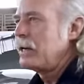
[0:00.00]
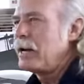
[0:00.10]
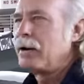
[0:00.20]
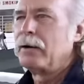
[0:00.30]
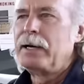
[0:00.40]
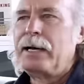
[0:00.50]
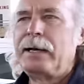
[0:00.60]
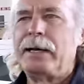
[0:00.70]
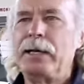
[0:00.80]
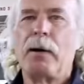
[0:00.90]
now,
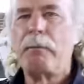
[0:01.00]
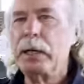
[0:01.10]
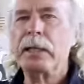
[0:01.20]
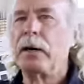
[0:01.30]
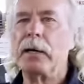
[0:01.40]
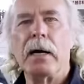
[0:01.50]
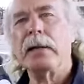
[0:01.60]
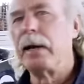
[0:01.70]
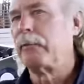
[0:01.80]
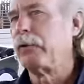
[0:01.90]
you know, I've been there, done
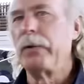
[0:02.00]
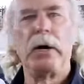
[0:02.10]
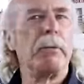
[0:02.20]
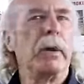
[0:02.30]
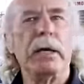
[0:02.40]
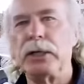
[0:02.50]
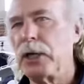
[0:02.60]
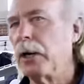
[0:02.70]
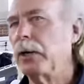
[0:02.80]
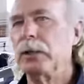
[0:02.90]
that, flown the airplane
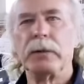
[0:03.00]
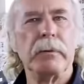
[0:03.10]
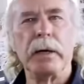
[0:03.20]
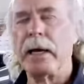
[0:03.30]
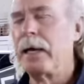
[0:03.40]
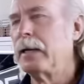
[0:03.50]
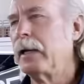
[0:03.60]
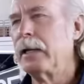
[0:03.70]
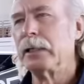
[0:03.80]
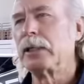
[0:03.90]
shows, and
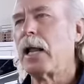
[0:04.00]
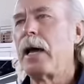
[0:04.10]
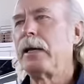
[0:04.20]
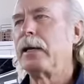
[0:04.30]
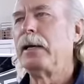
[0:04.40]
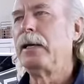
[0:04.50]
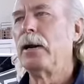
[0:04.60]
and it's like, you